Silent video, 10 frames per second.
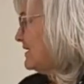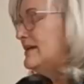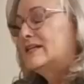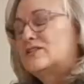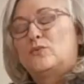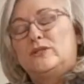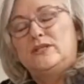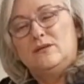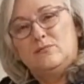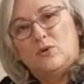it's really
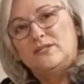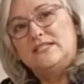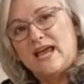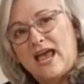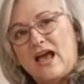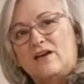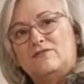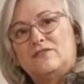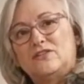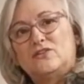important to have
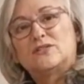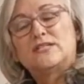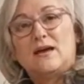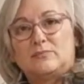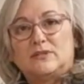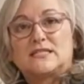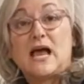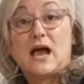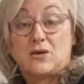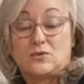your templates
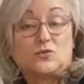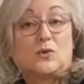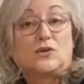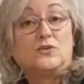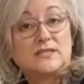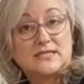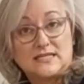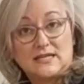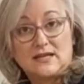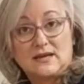out where you can
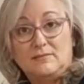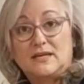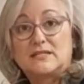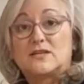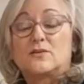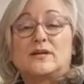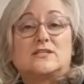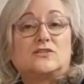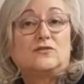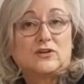see them, because
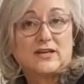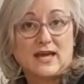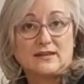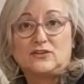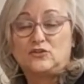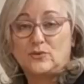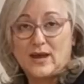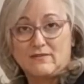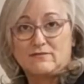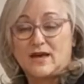otherwise you forget that you
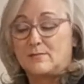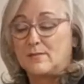have them.